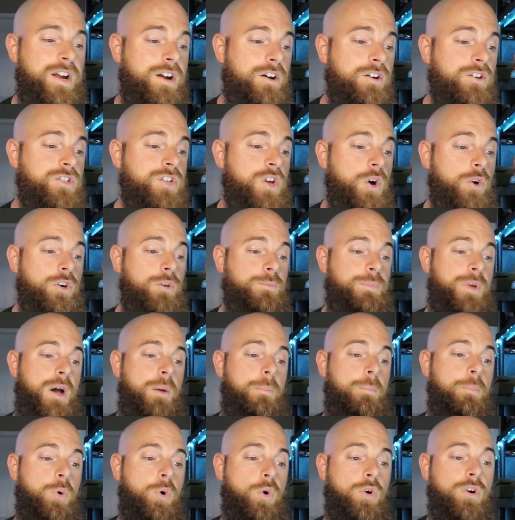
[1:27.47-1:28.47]
here is going to be a
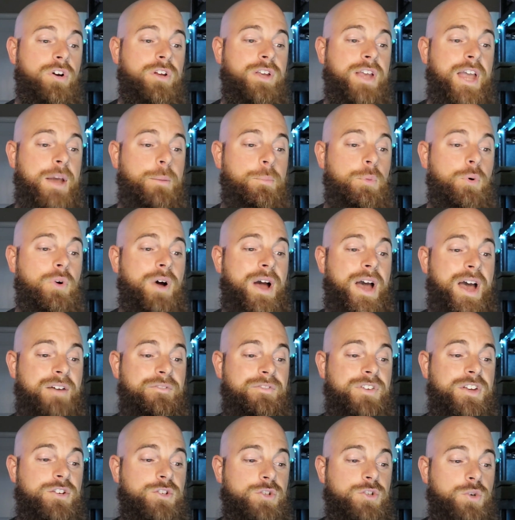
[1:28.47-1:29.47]
Porter Cable
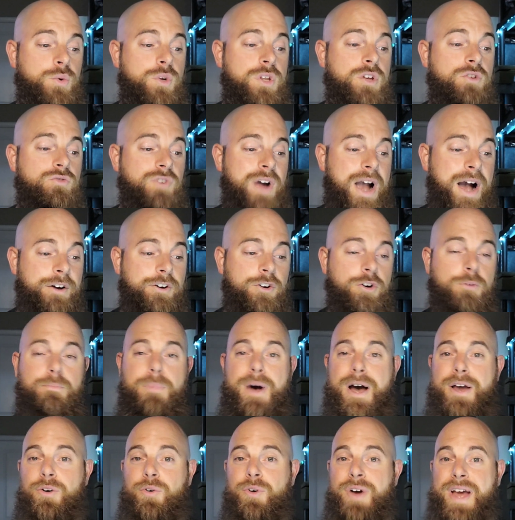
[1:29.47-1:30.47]
Heavy Duty Router
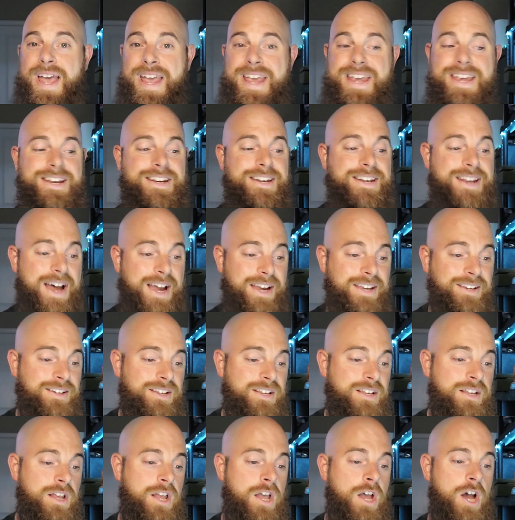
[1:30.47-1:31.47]
Model
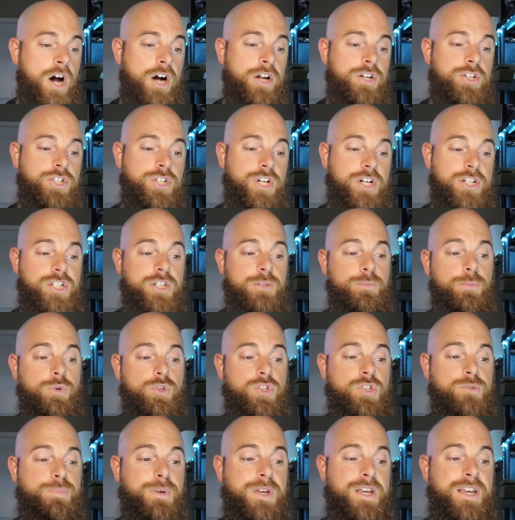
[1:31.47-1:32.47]
890, adjustable
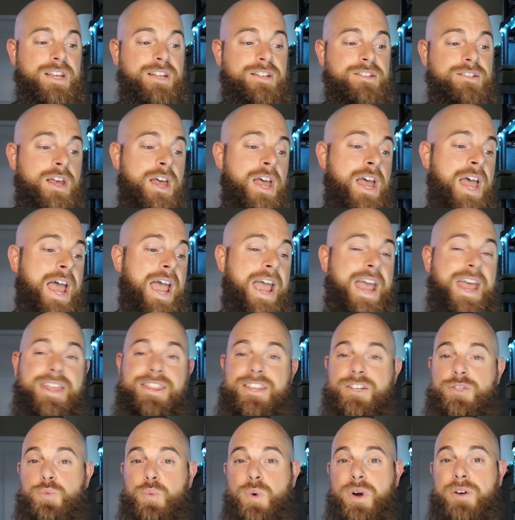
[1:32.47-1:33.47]
speeds.
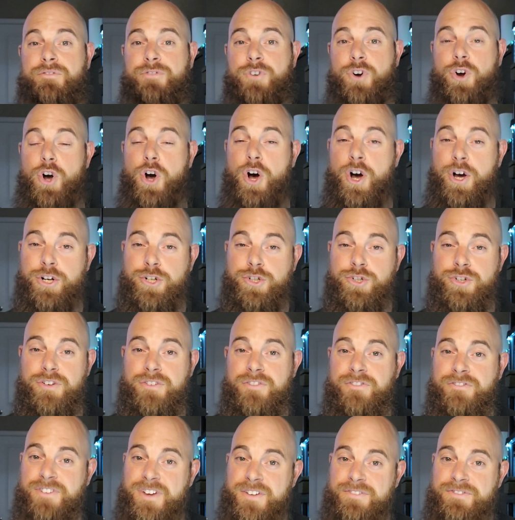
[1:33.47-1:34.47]
And this one for
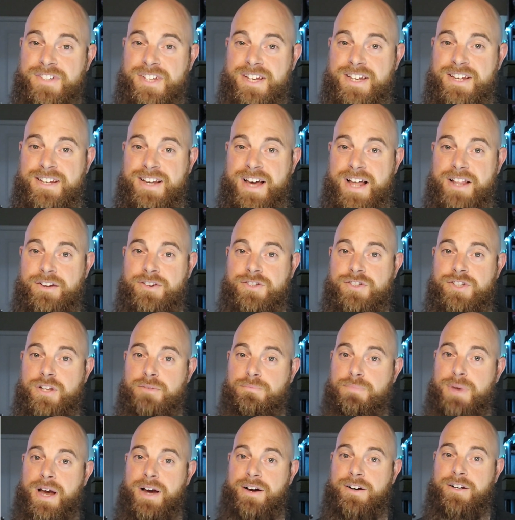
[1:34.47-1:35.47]
$115 and the
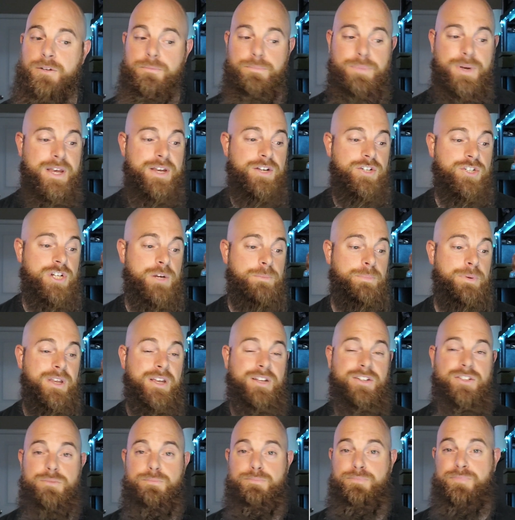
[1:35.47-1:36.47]
buyer did pay shipping.
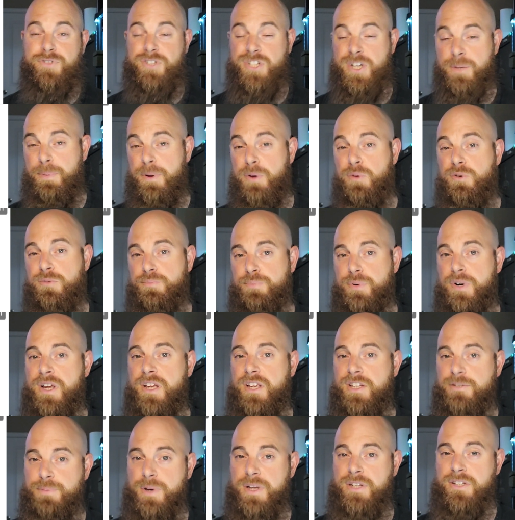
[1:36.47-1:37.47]
And shipping was pretty
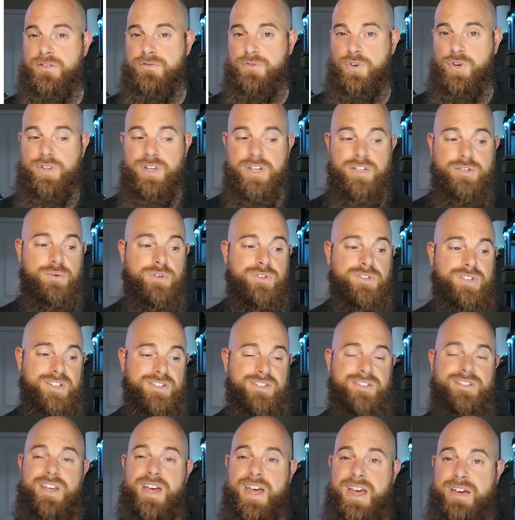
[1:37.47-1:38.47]
expensive on this because
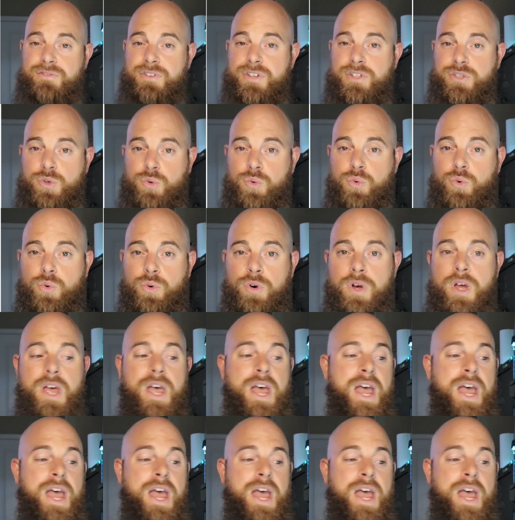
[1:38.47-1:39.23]
this is a heavy tool.